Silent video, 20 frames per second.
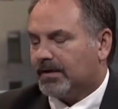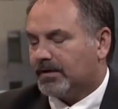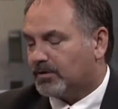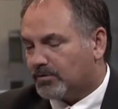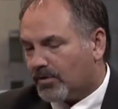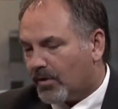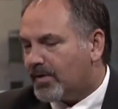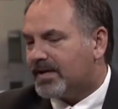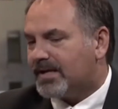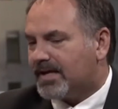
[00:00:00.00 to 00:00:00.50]

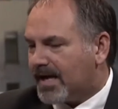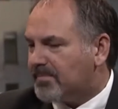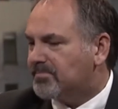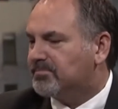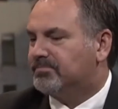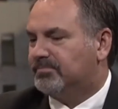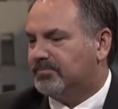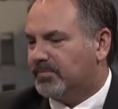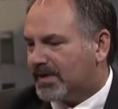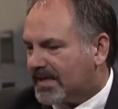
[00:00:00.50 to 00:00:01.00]
Growing up,
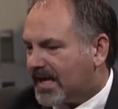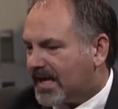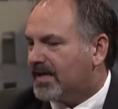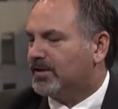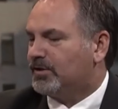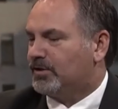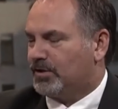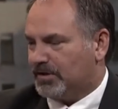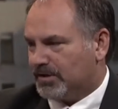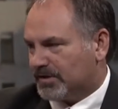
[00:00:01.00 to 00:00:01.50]
we
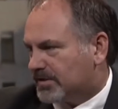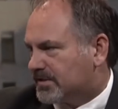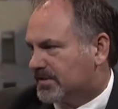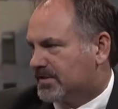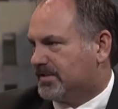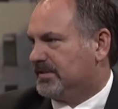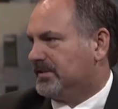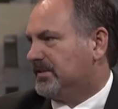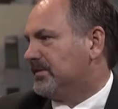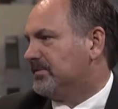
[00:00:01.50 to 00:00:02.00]
of learned
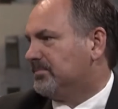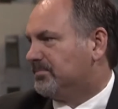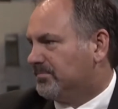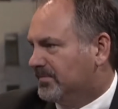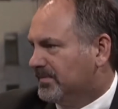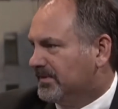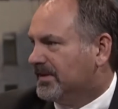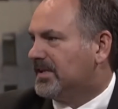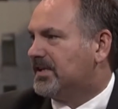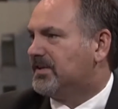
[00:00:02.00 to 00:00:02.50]
to
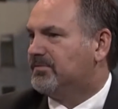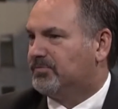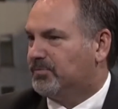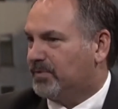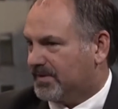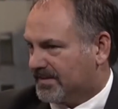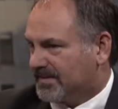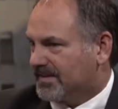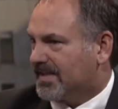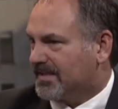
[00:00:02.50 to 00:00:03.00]
live
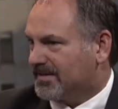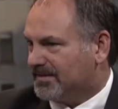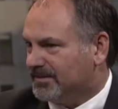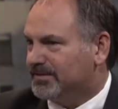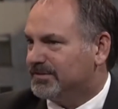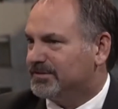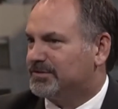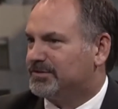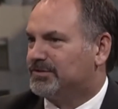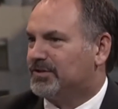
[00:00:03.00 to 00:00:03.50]
with
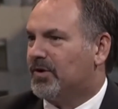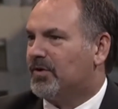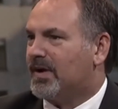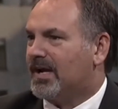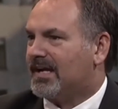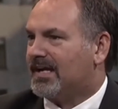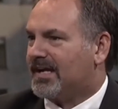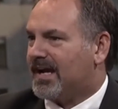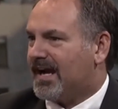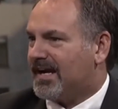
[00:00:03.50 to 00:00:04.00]
little. So
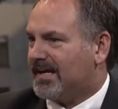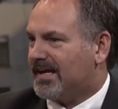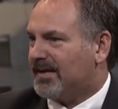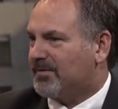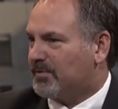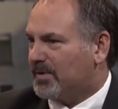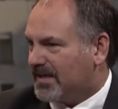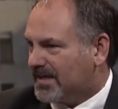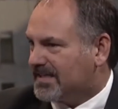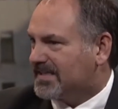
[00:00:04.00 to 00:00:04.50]
I kind of
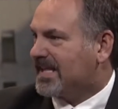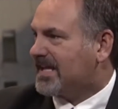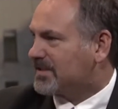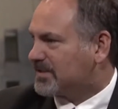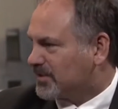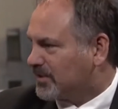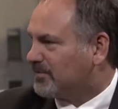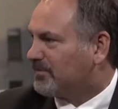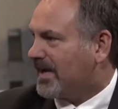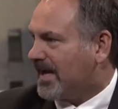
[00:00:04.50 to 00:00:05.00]
went into that
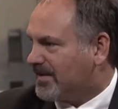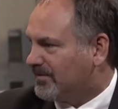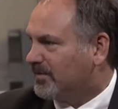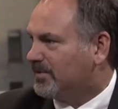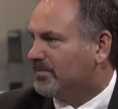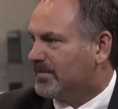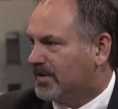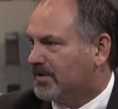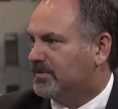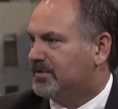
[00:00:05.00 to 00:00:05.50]
survival
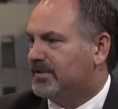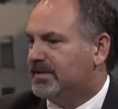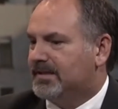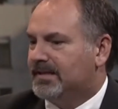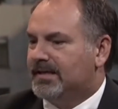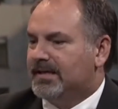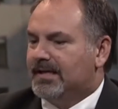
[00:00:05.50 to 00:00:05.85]
mode.